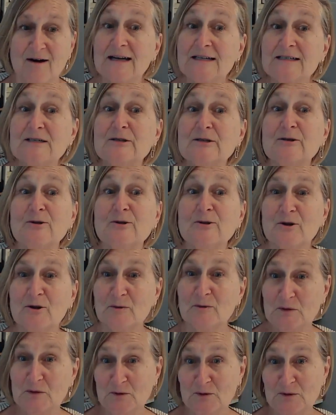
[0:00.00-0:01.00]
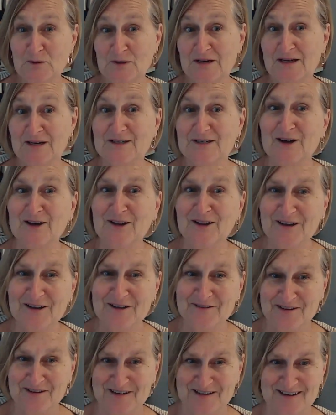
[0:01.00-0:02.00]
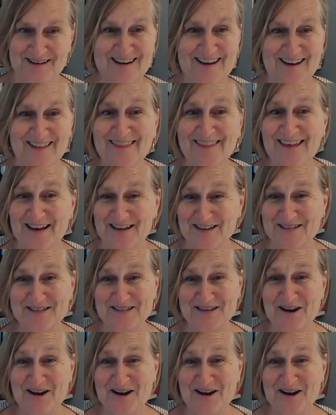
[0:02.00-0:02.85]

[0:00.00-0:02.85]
ideal community to live at that